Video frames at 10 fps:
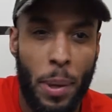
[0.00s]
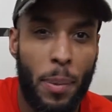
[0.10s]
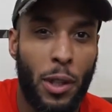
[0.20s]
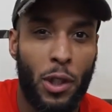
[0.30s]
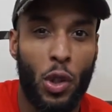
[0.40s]

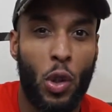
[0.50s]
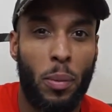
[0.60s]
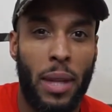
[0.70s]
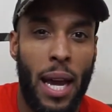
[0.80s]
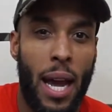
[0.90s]
people
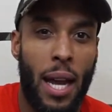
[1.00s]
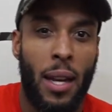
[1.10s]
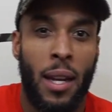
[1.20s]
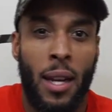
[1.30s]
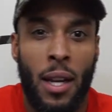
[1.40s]
assume
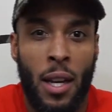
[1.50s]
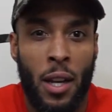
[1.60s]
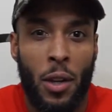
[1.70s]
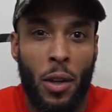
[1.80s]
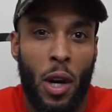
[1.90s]
that,
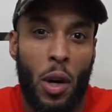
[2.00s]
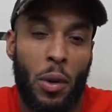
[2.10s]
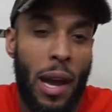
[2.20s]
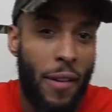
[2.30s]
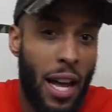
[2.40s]
you know,
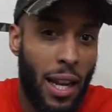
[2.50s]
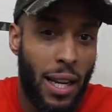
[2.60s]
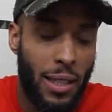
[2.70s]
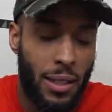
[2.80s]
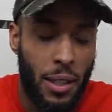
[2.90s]
you have an
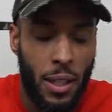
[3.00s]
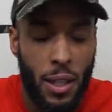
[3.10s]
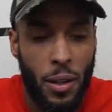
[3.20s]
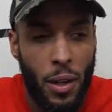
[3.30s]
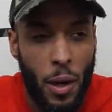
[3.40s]
LS.
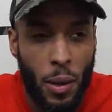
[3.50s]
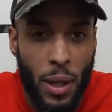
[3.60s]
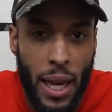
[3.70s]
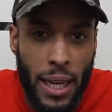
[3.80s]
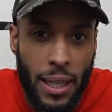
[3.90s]
You know,
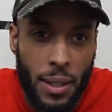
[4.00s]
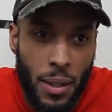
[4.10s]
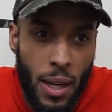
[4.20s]
like,